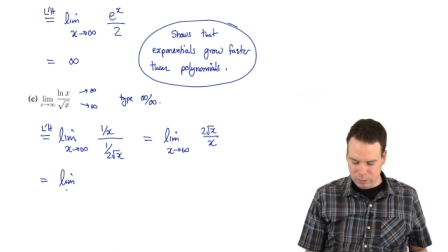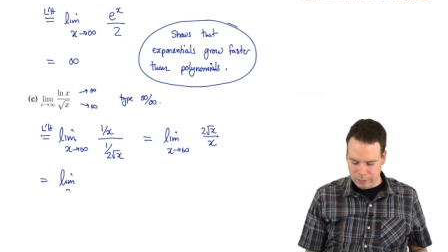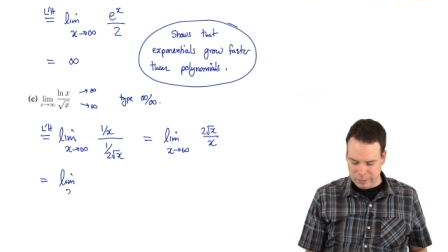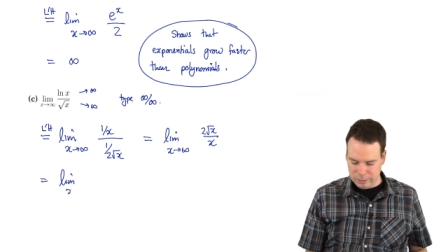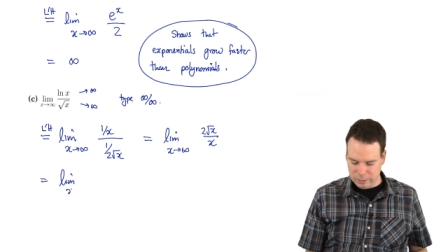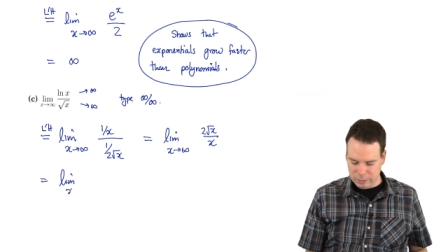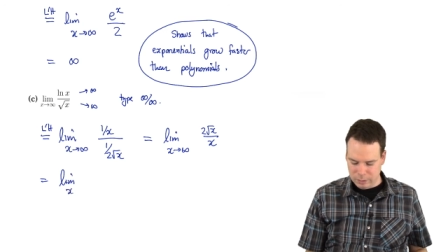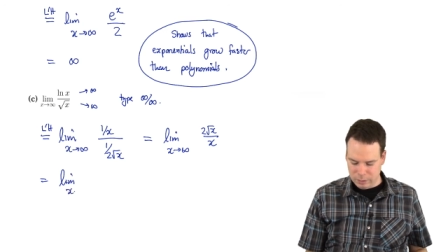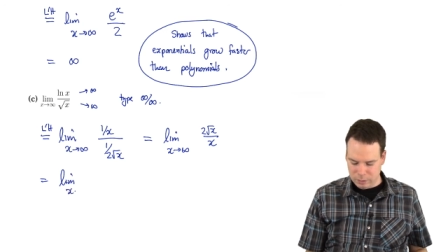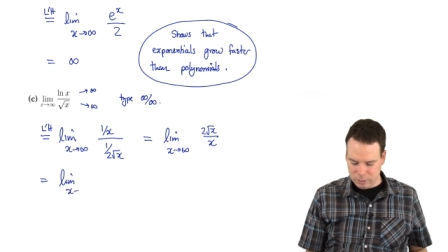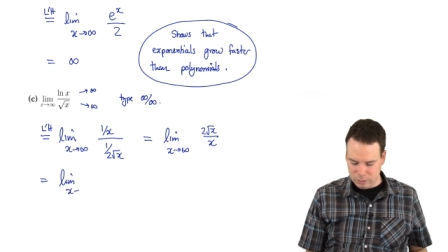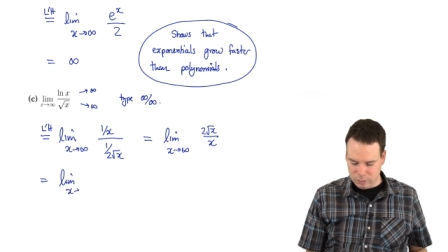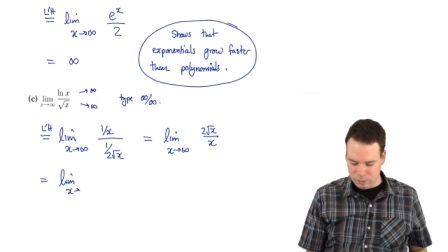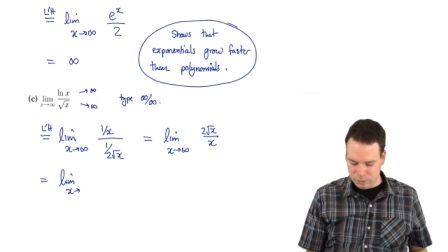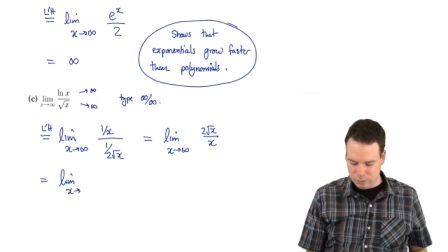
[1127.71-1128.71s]
as
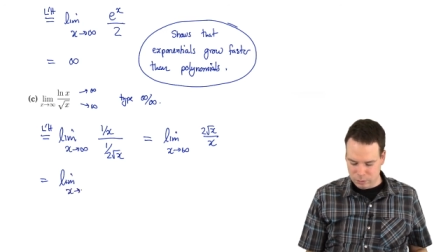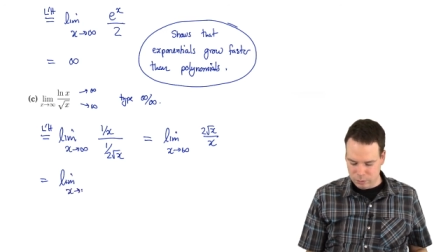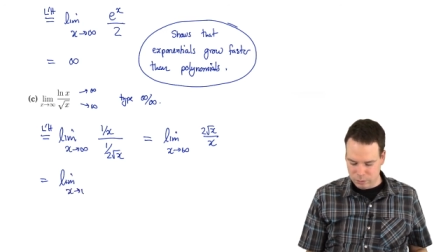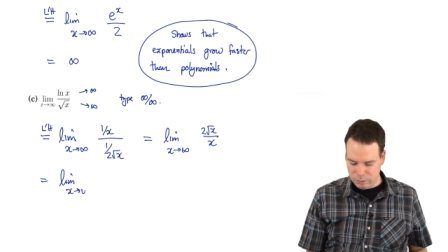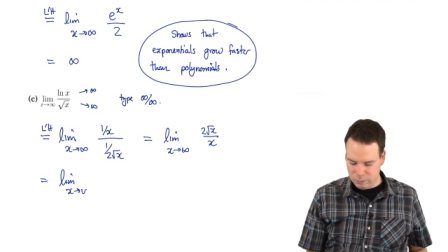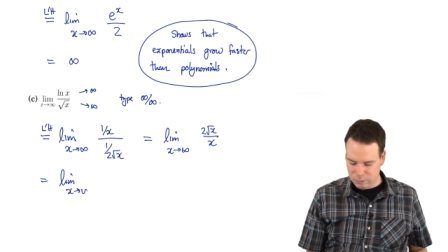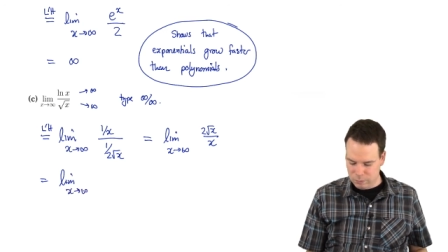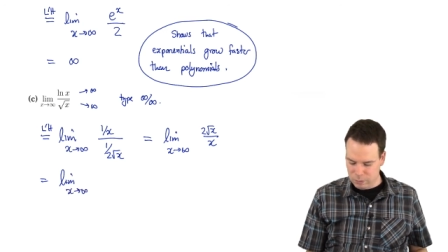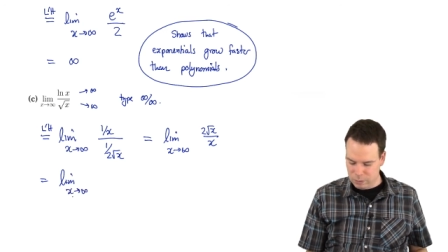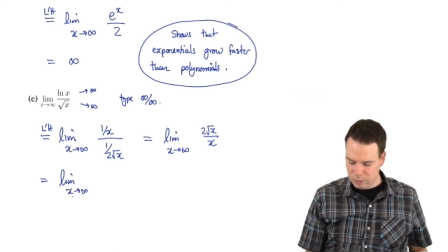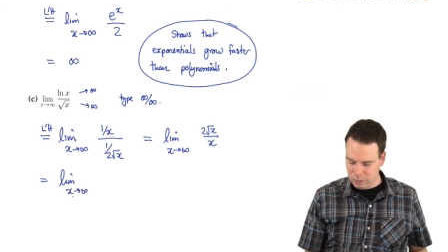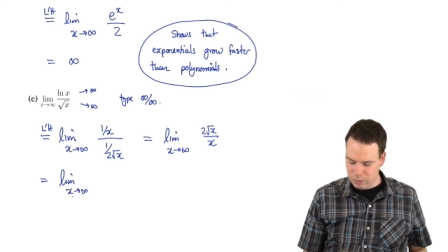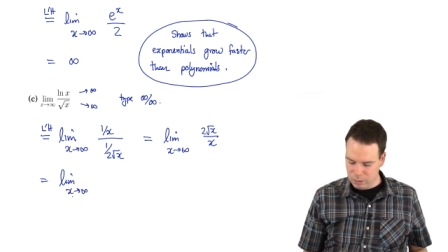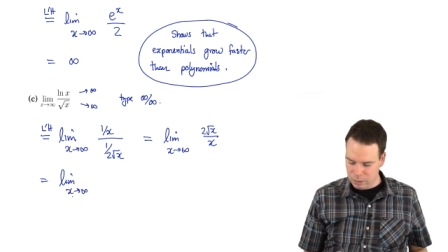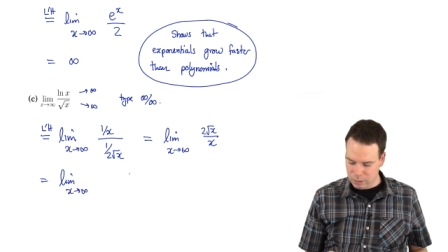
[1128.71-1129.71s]
x goes to
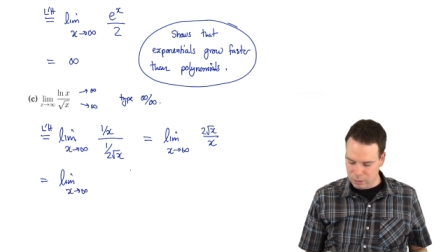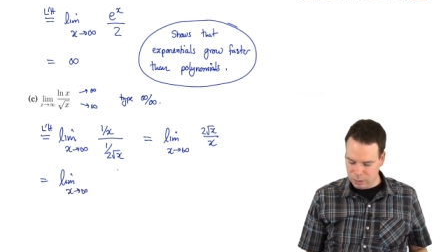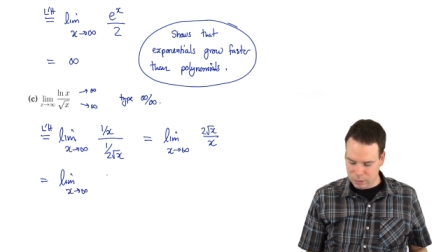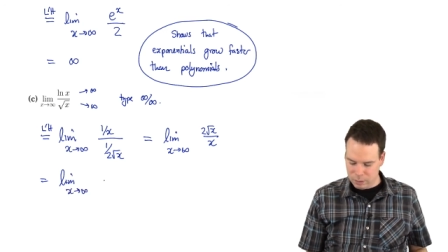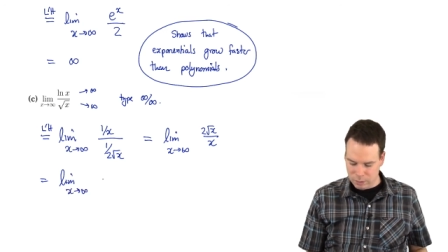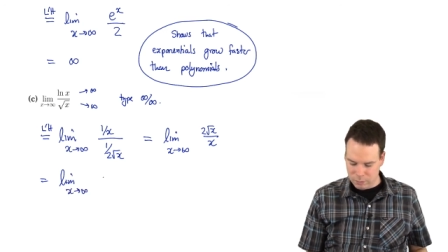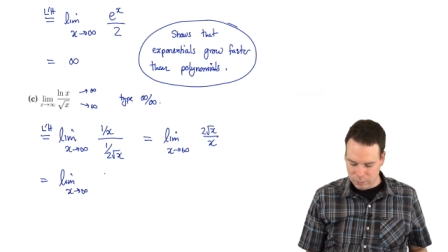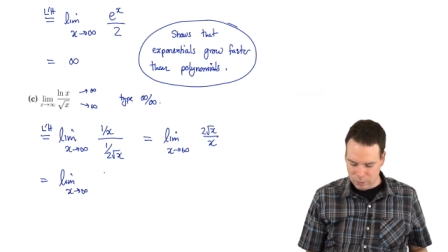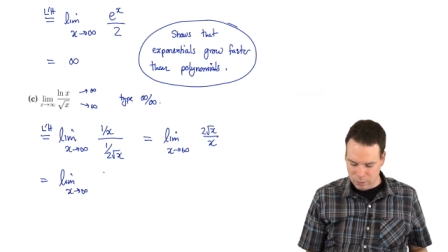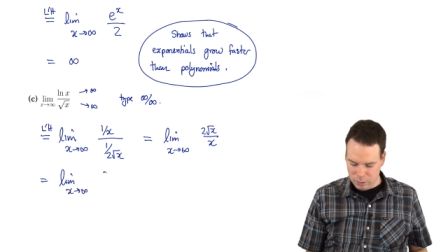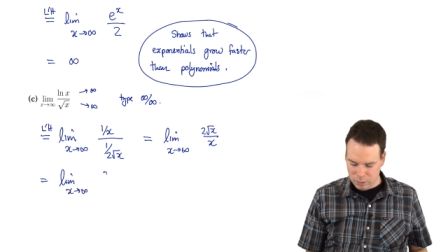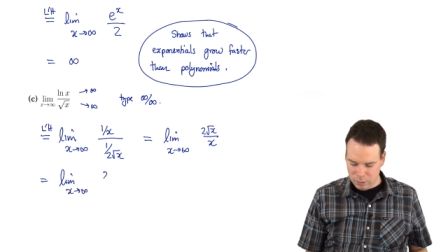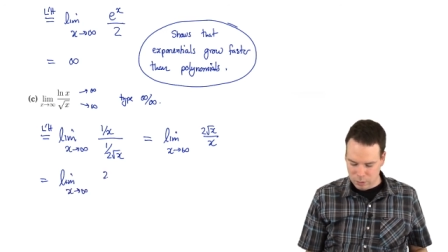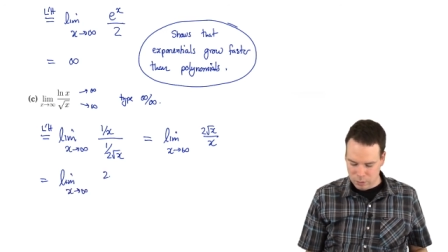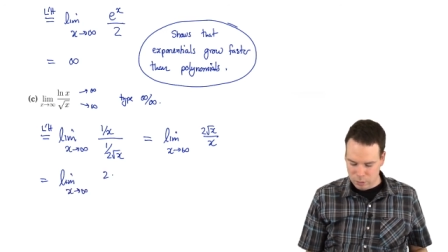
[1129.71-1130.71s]
infinity of
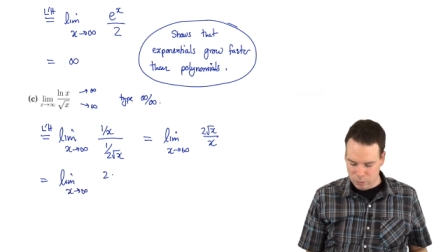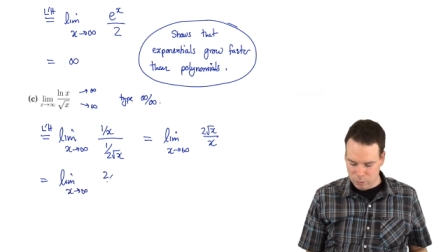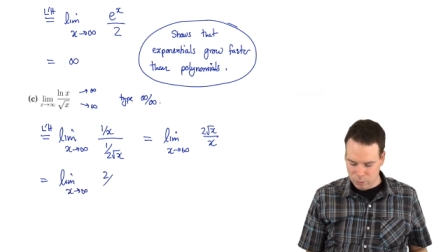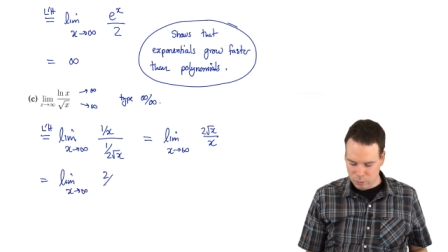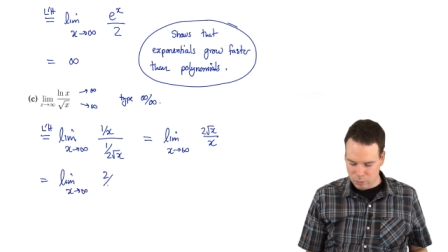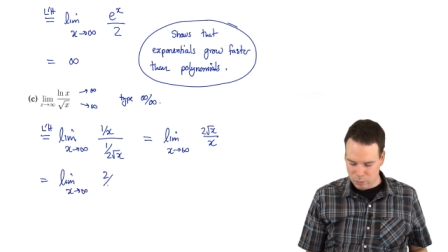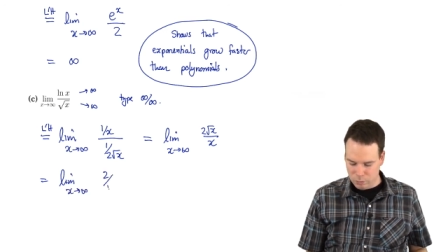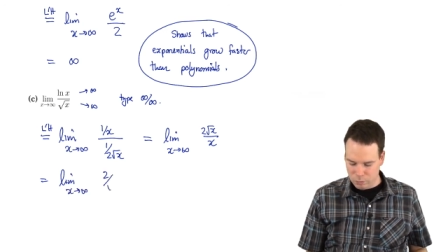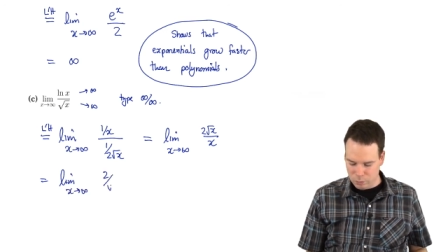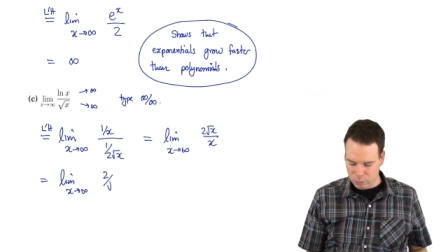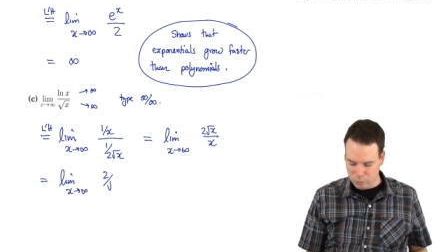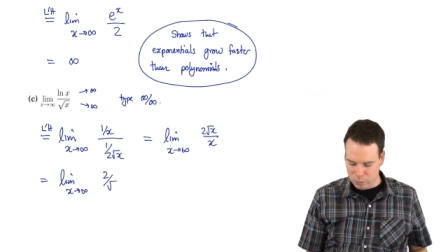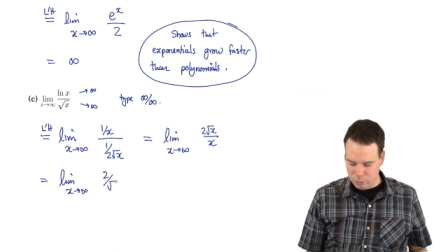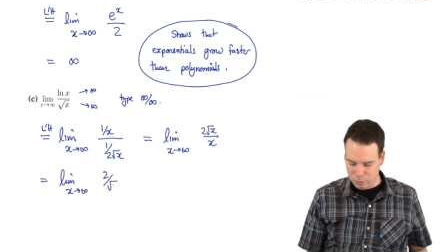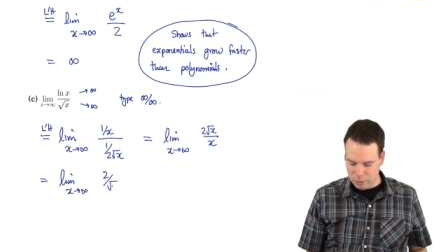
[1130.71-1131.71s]
2 over
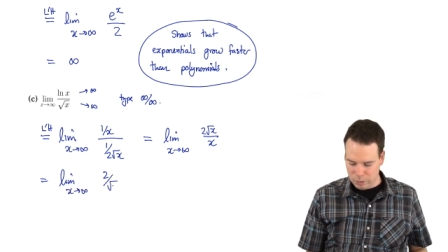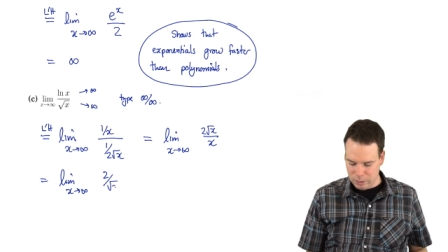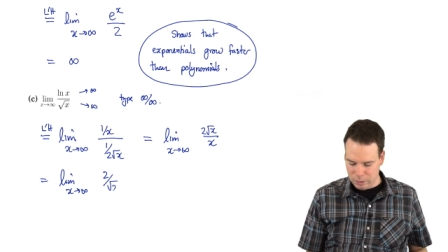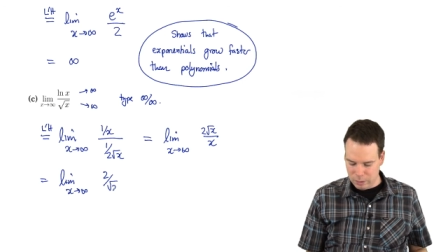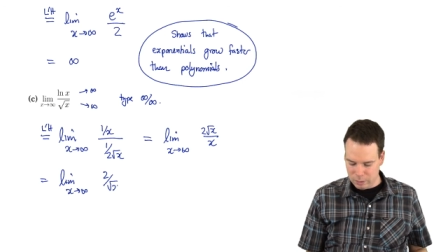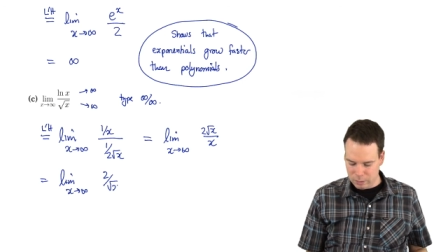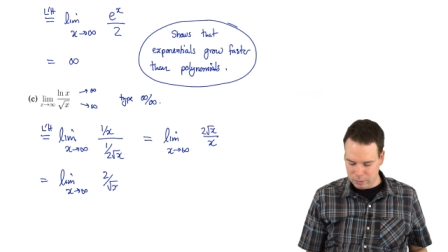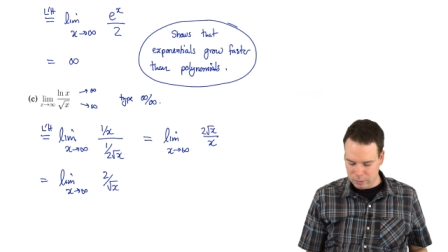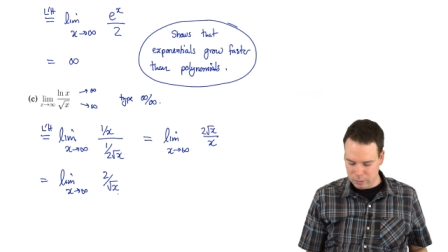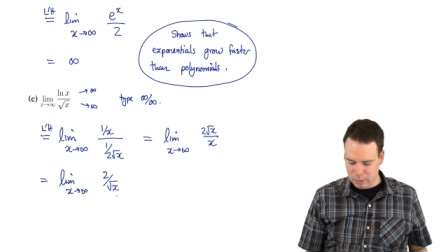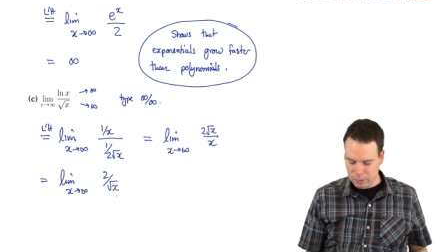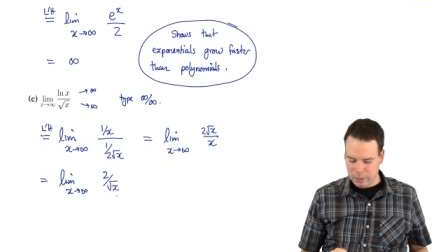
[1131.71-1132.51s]
root x.